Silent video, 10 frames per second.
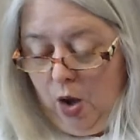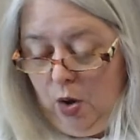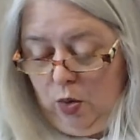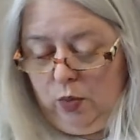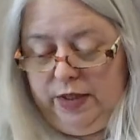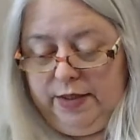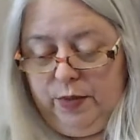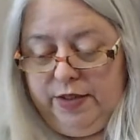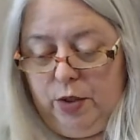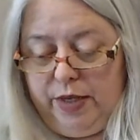Oh, this
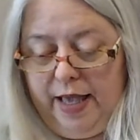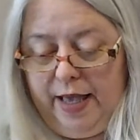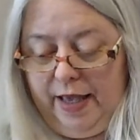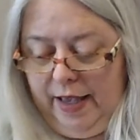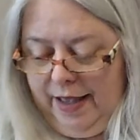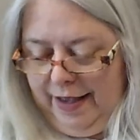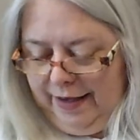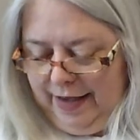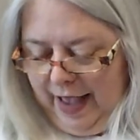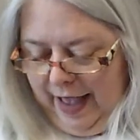one's okay.
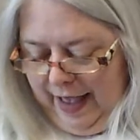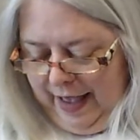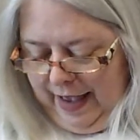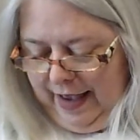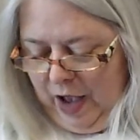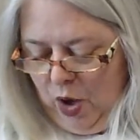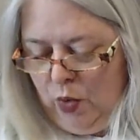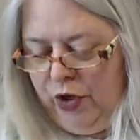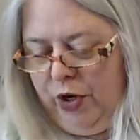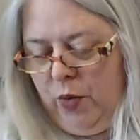Yay.
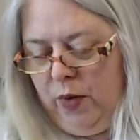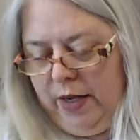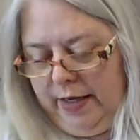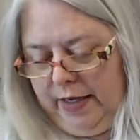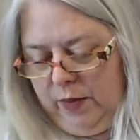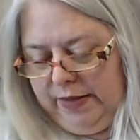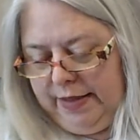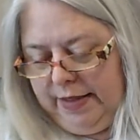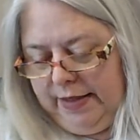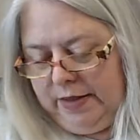Oh, you know what? It was
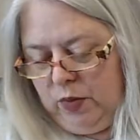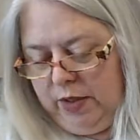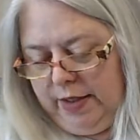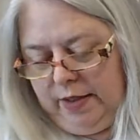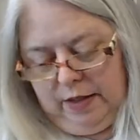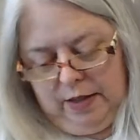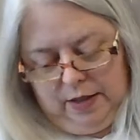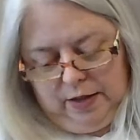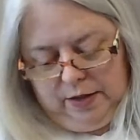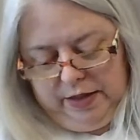this one.
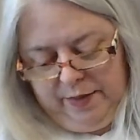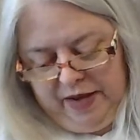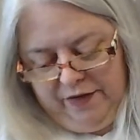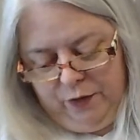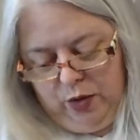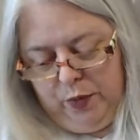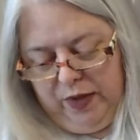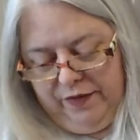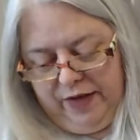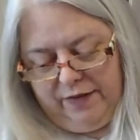Look at my
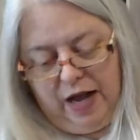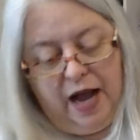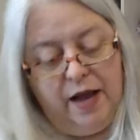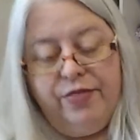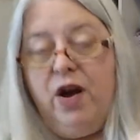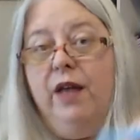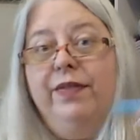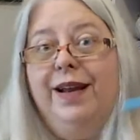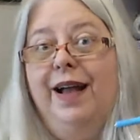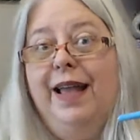4.5. I thought
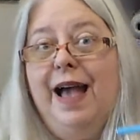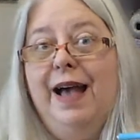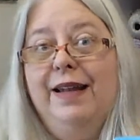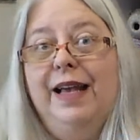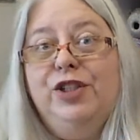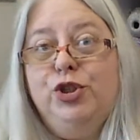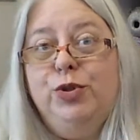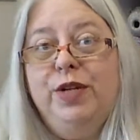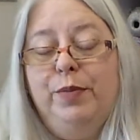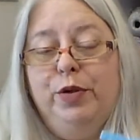that I had a
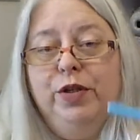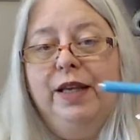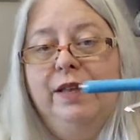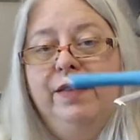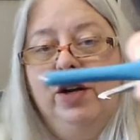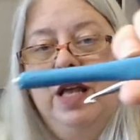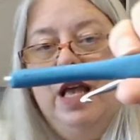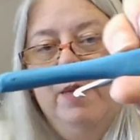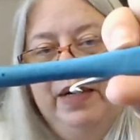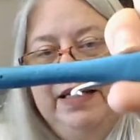chewed up hook in there,
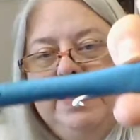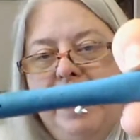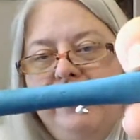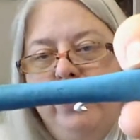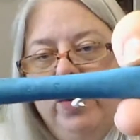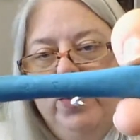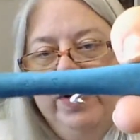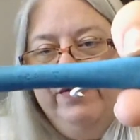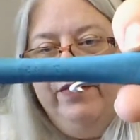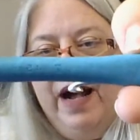but it's my
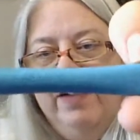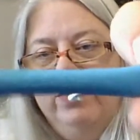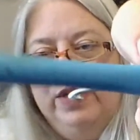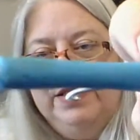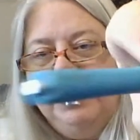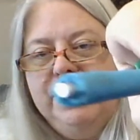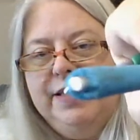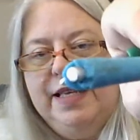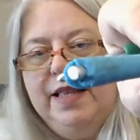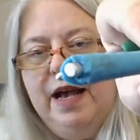4.5 one. Do you
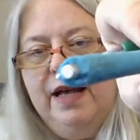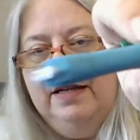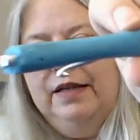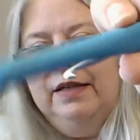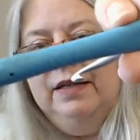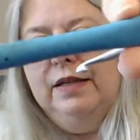see that?